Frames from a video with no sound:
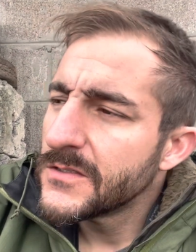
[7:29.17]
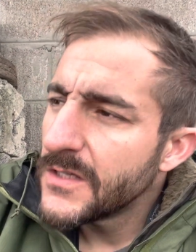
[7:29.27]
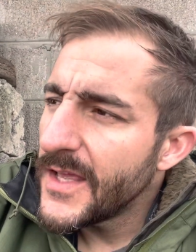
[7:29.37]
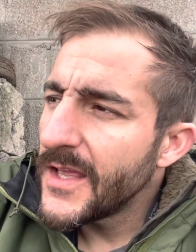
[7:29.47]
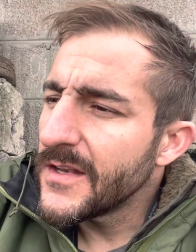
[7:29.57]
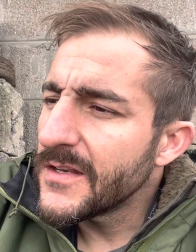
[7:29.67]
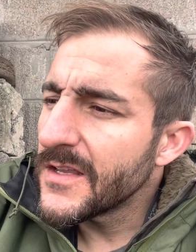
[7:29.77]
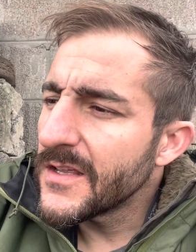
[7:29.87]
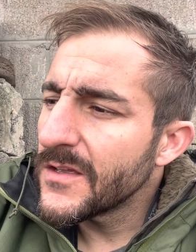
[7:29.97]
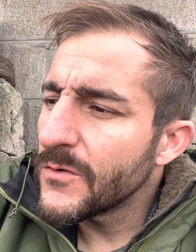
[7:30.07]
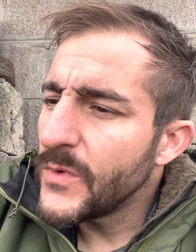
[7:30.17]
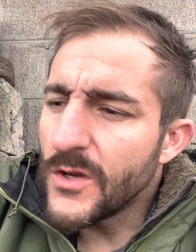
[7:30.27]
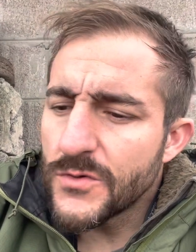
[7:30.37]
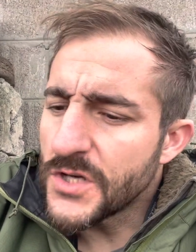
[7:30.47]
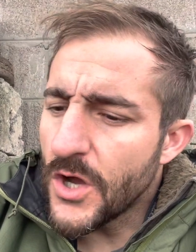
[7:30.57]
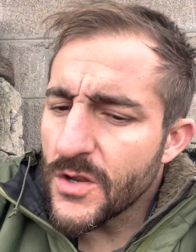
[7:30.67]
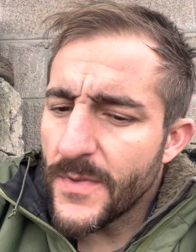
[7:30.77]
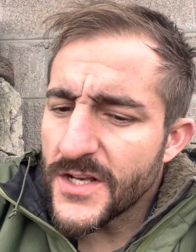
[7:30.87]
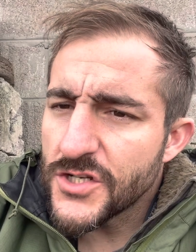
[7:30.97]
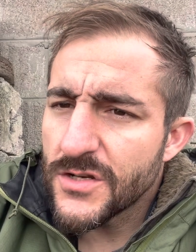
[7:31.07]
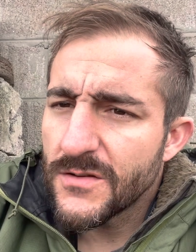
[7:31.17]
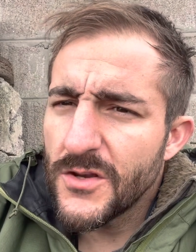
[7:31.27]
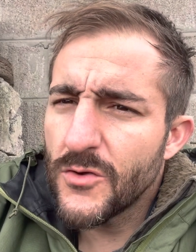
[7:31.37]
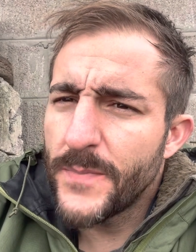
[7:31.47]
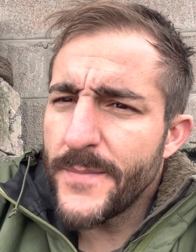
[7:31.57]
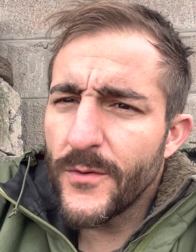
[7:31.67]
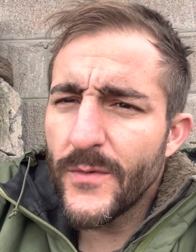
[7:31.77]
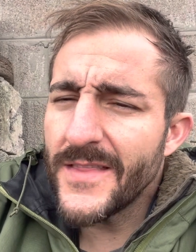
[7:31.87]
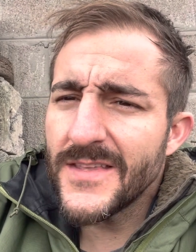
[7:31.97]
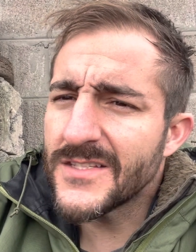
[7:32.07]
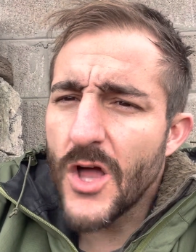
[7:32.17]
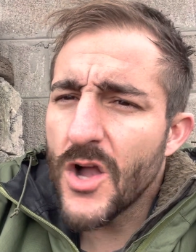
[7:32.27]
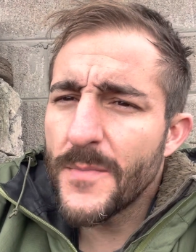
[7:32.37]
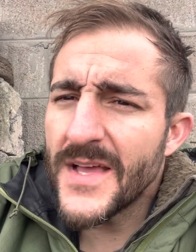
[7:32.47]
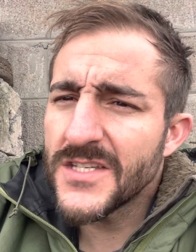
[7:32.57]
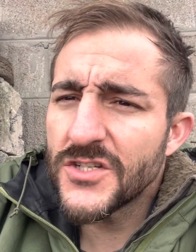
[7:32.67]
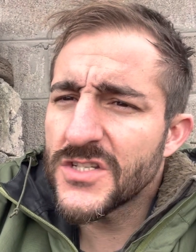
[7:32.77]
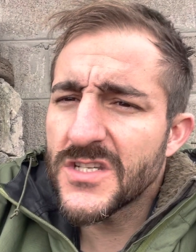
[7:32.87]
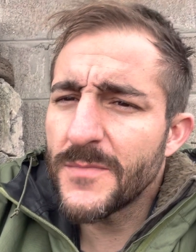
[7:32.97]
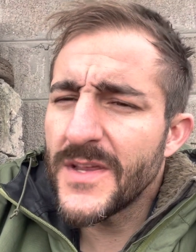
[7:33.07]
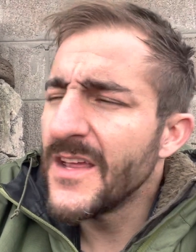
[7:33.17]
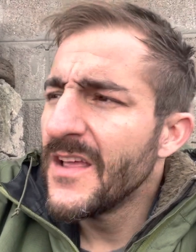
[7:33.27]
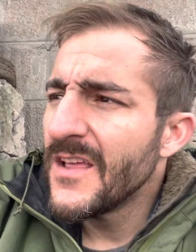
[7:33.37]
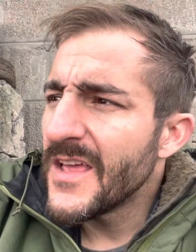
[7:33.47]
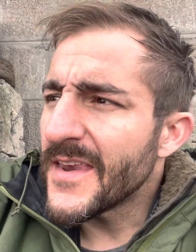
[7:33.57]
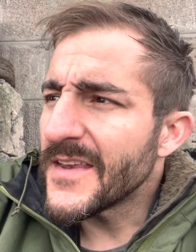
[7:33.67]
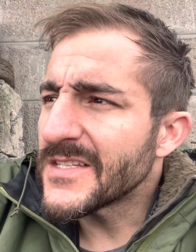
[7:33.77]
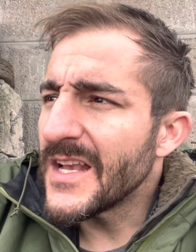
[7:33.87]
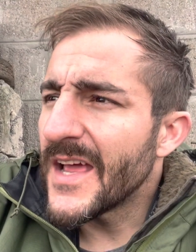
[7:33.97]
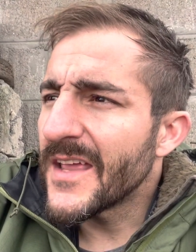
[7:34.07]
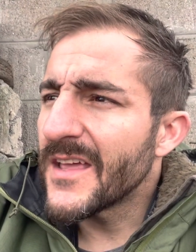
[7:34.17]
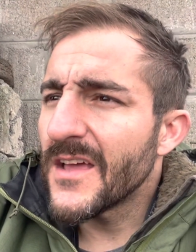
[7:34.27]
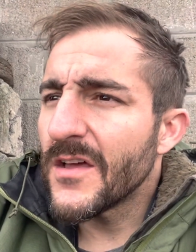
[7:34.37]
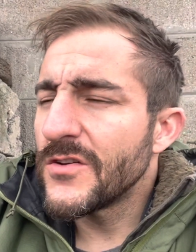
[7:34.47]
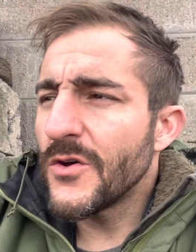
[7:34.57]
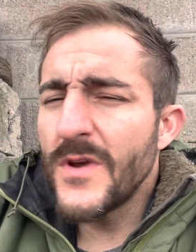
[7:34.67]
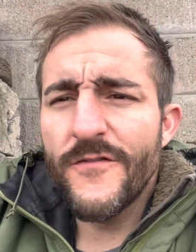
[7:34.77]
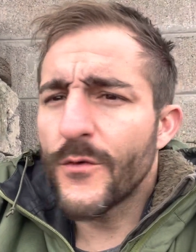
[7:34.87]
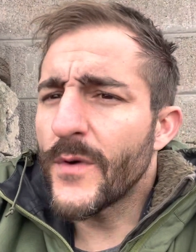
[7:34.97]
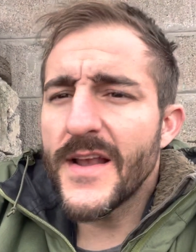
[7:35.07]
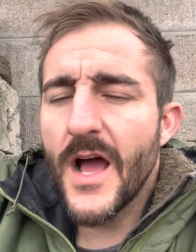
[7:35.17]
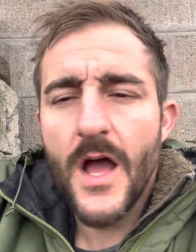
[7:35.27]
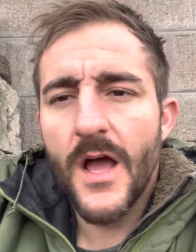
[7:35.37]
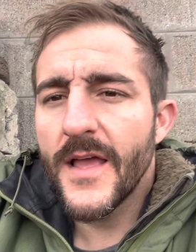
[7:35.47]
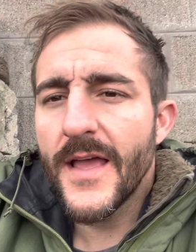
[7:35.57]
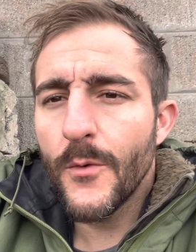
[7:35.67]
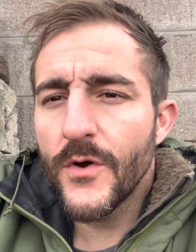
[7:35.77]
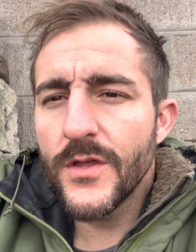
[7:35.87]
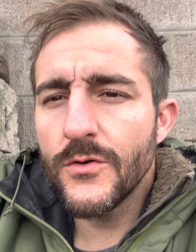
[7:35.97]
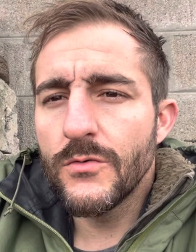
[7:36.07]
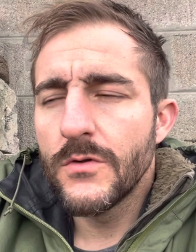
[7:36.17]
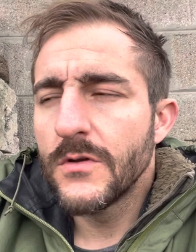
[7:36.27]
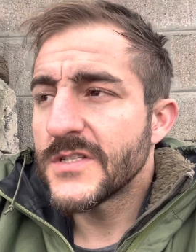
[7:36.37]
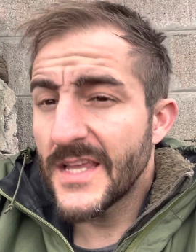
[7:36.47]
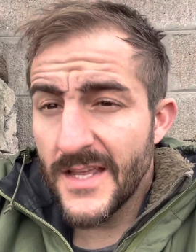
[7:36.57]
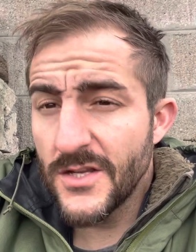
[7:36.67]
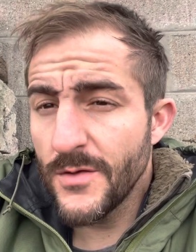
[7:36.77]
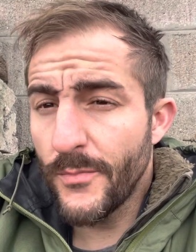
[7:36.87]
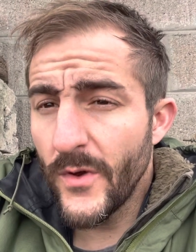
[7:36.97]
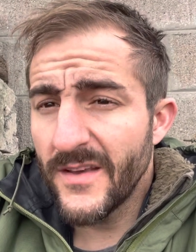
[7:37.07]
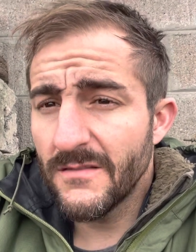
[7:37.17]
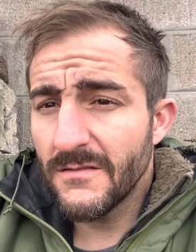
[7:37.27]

And we don't talk much. You know, people write these long messages to me, and it's like, don't ever write, hi, how are you? It's like, get to the point.